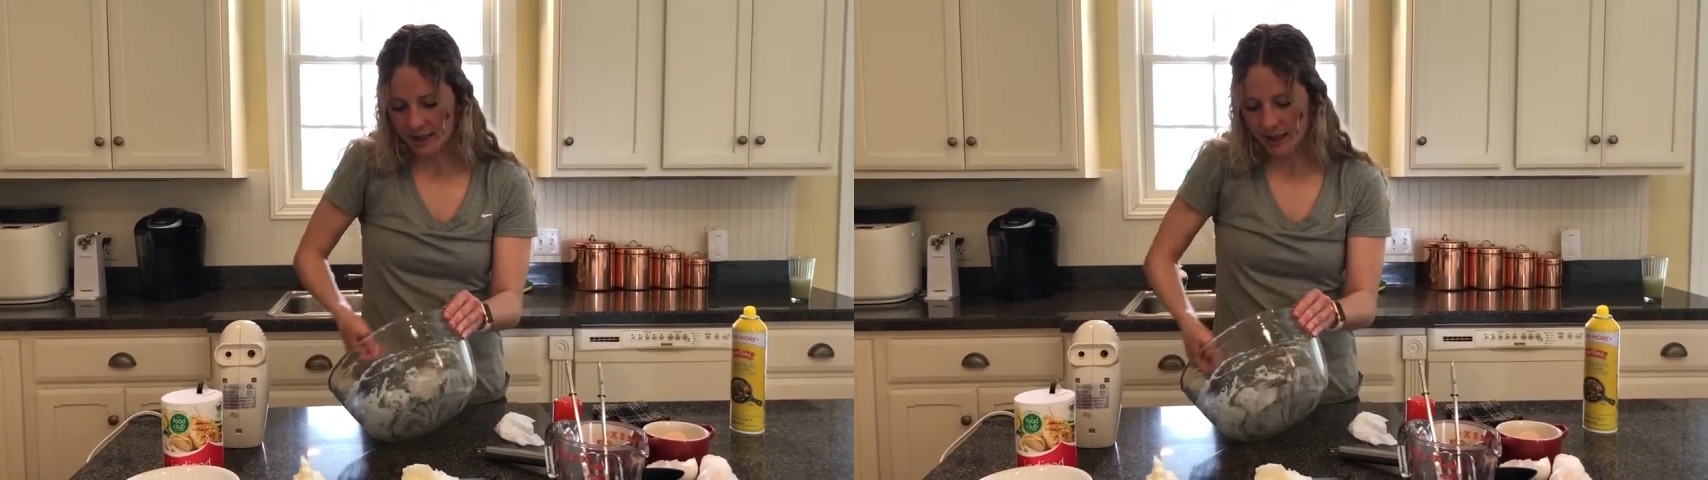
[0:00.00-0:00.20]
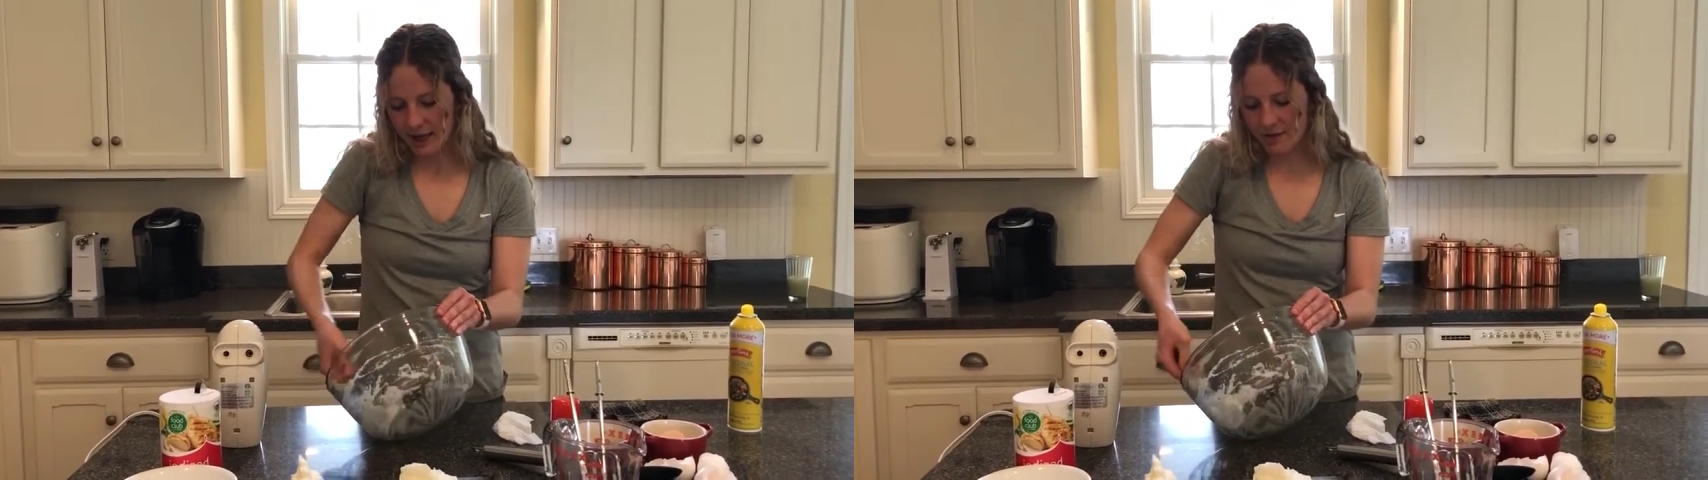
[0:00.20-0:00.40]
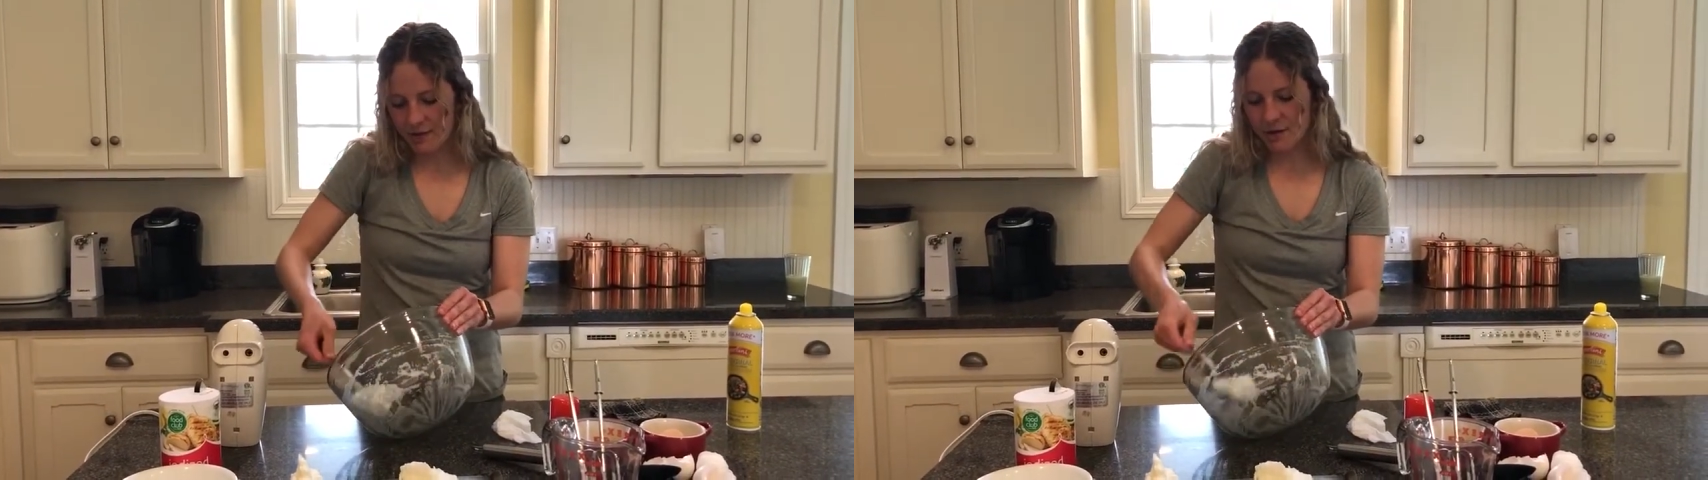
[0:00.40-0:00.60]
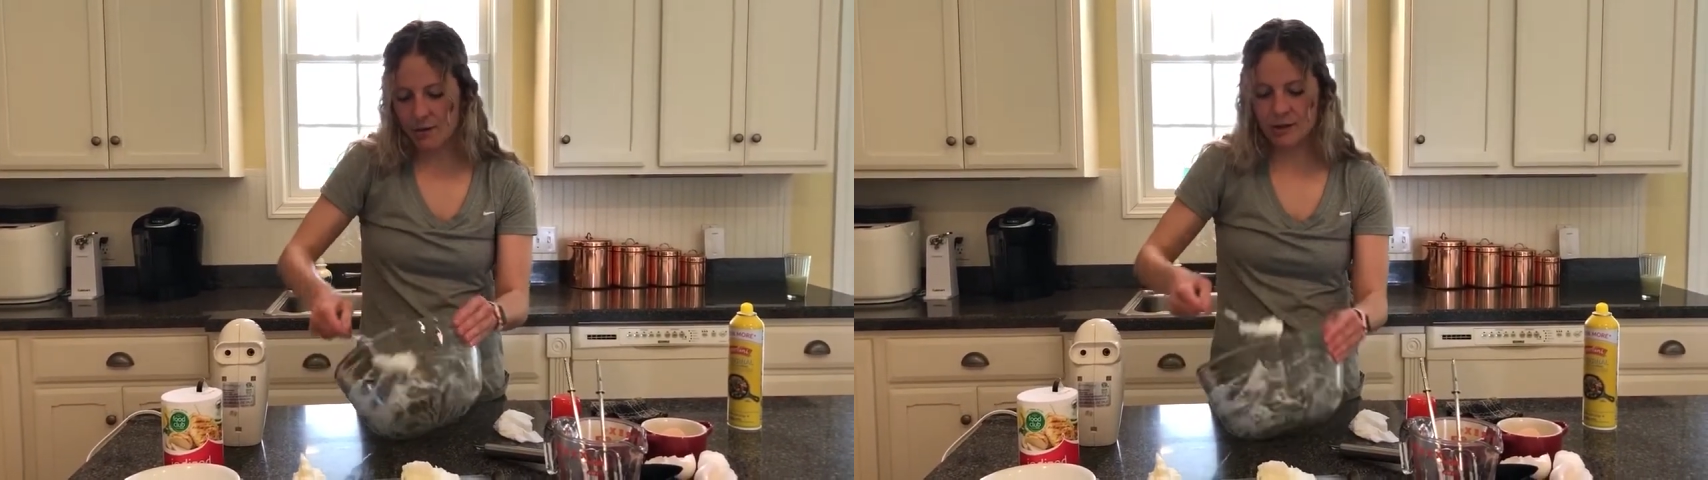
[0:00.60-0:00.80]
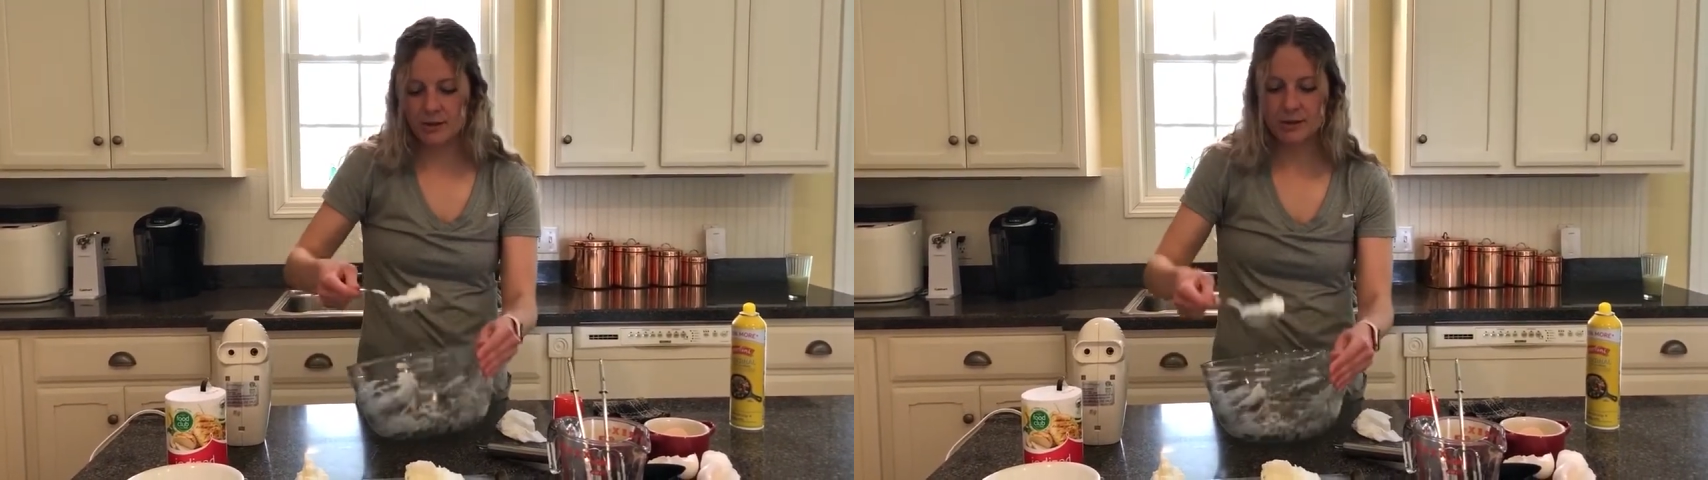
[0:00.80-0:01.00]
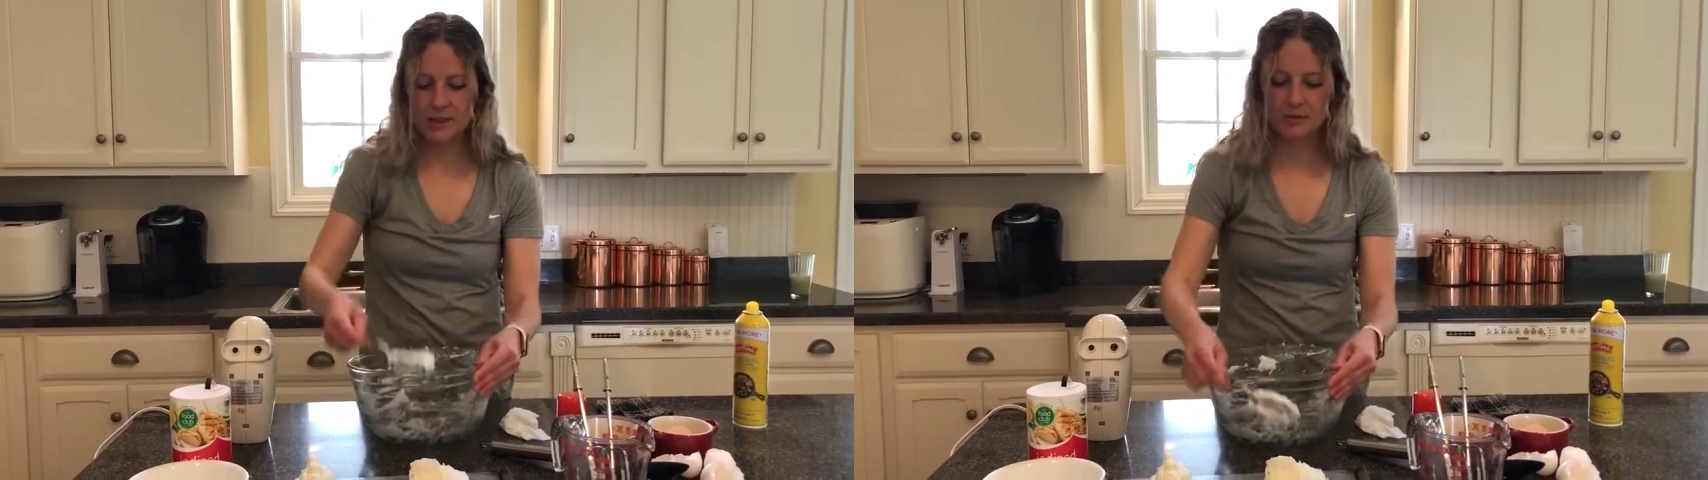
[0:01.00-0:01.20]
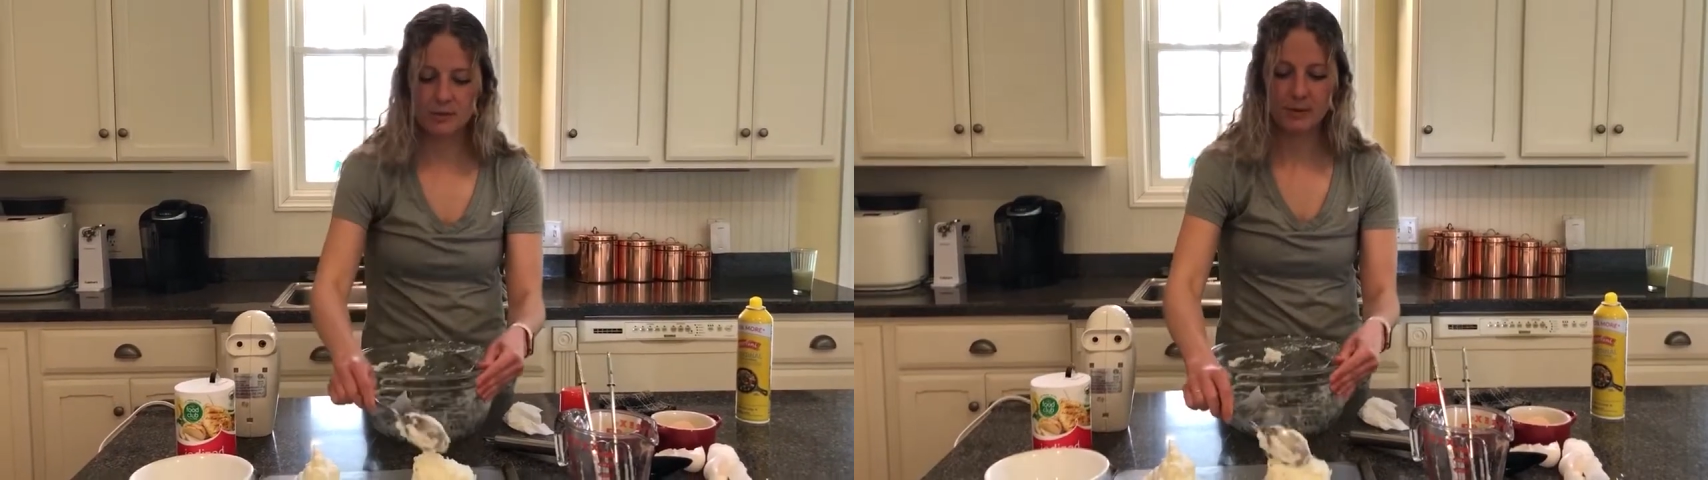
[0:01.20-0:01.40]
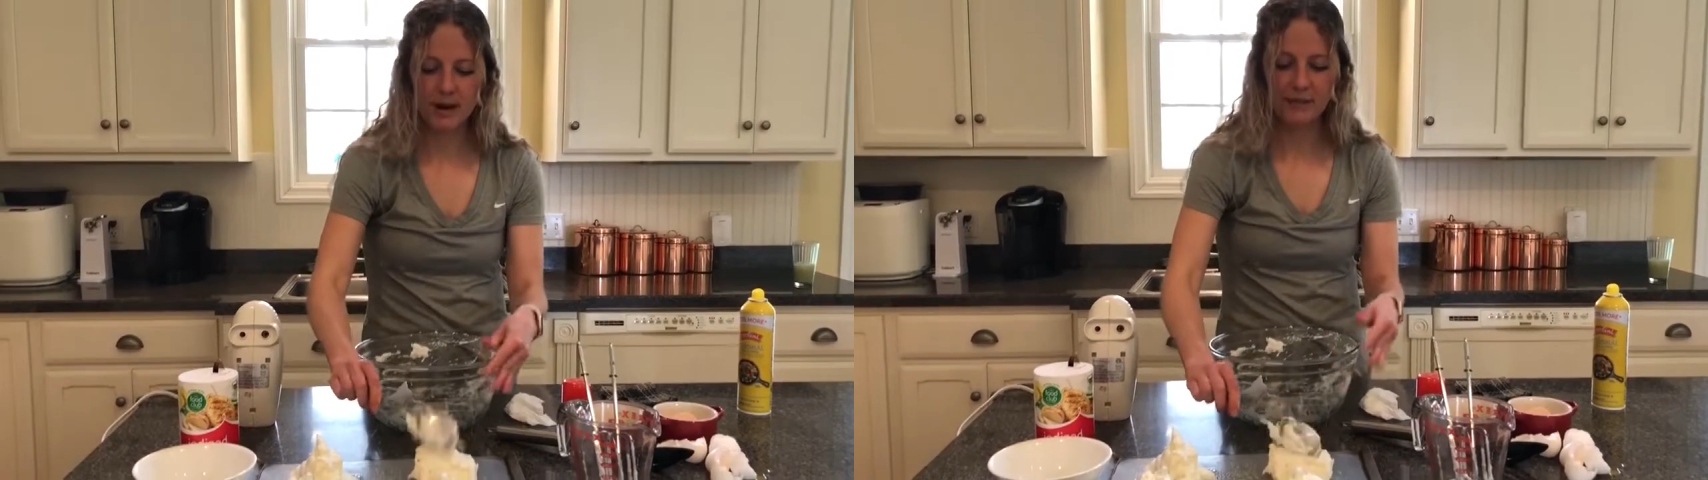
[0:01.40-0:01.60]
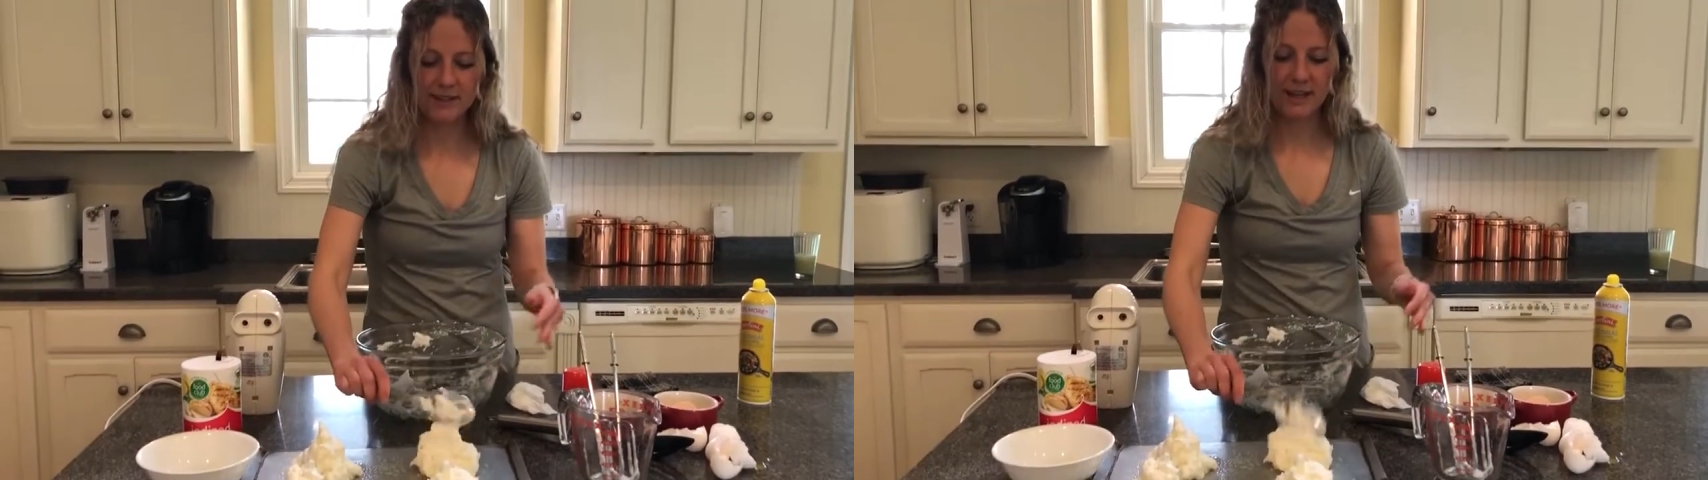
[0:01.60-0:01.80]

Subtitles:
If you are doing this for breakfast,